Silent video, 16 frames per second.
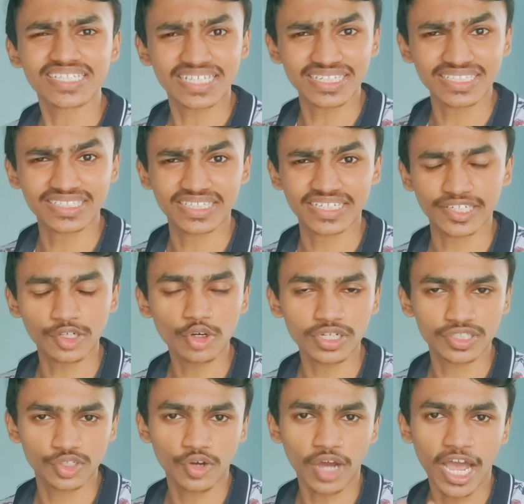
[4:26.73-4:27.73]
thing? Okay,
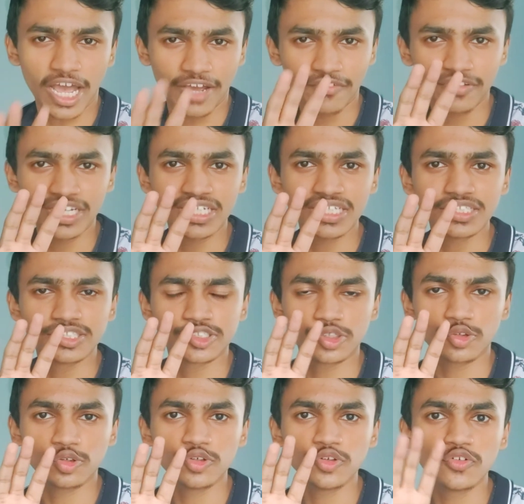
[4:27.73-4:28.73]
so I will show
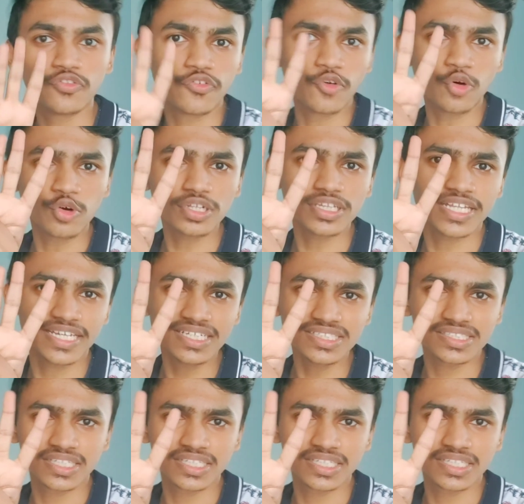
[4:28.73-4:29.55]
you 4 things